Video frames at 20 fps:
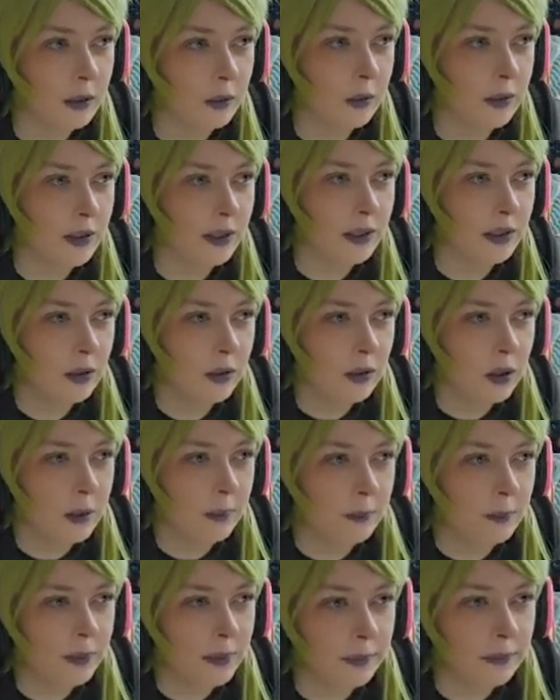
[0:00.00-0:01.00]
What's this
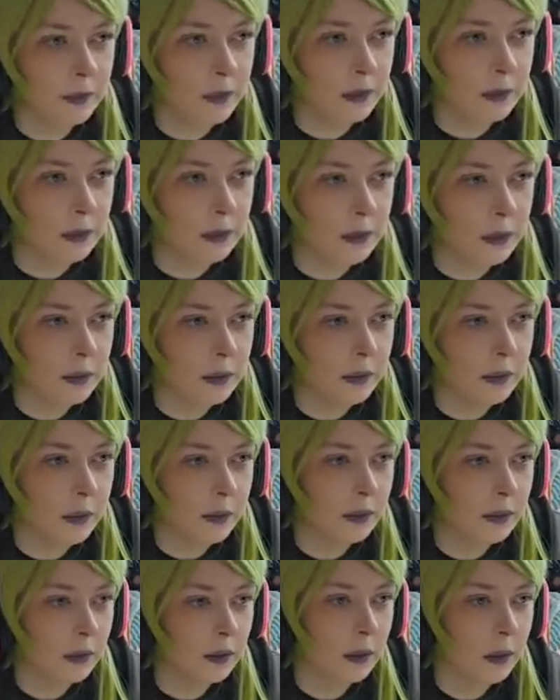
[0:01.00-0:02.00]
crap?
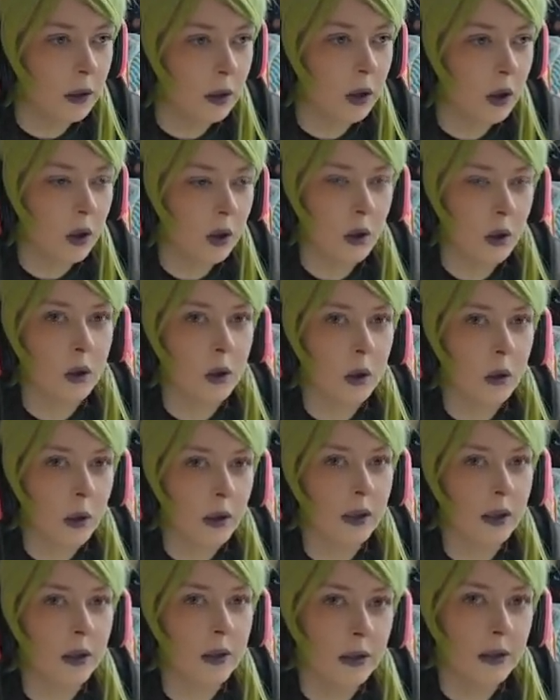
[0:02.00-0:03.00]
Oh,
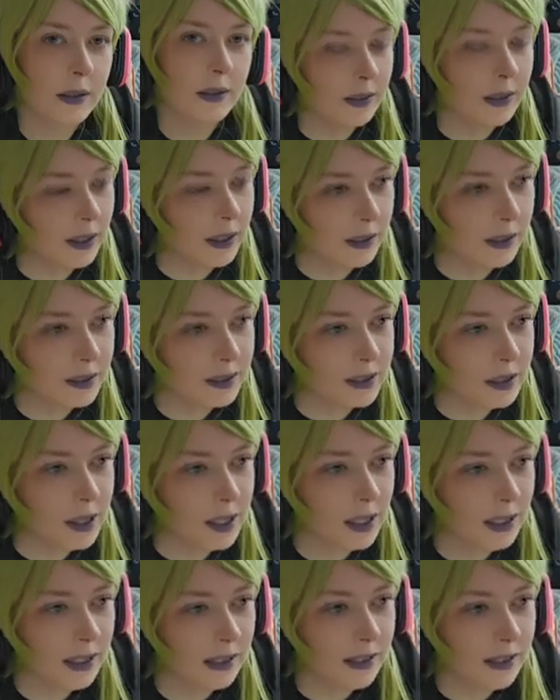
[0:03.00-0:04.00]
another thing that's
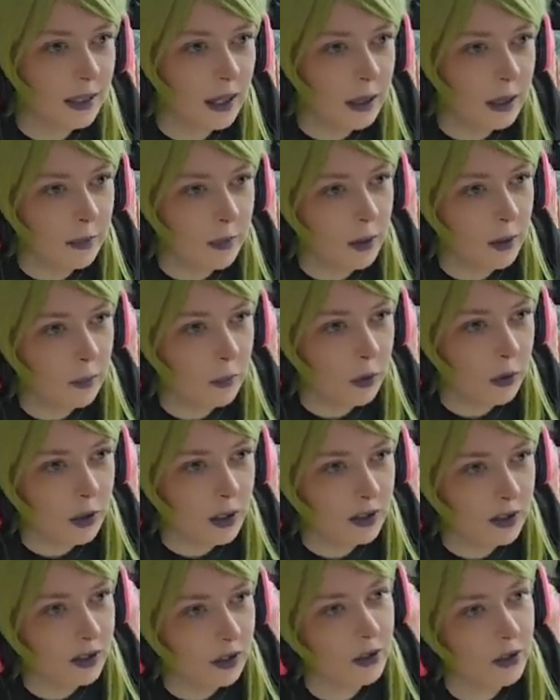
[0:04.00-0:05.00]
like a sniper but
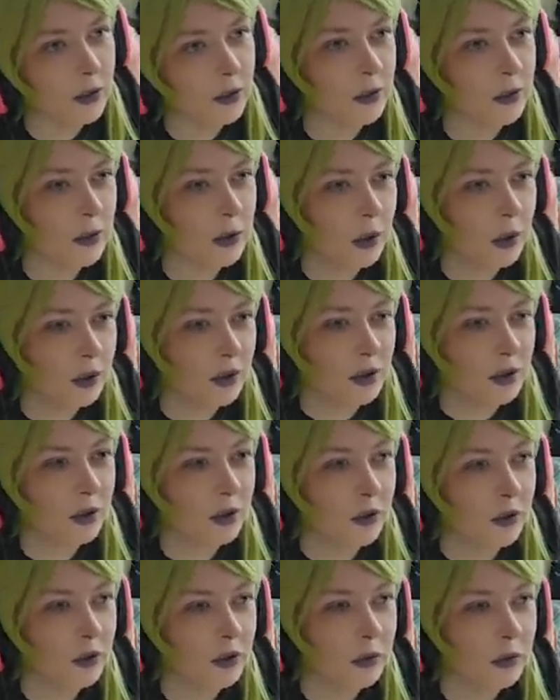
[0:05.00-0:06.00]
isn't, or is it the
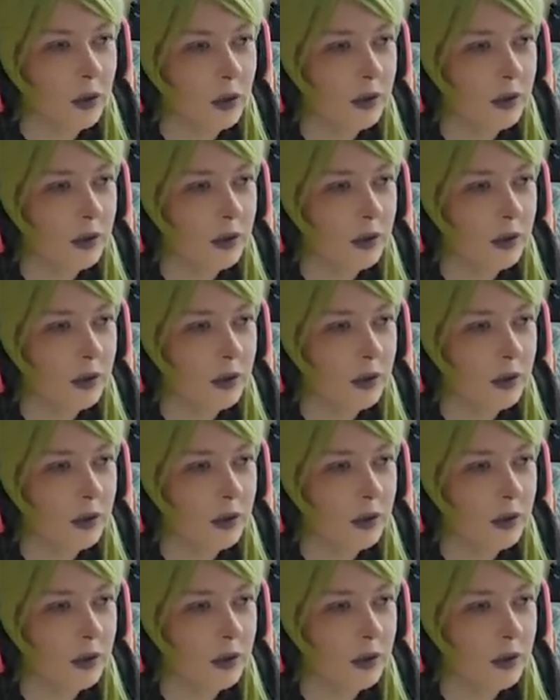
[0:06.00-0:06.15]
other way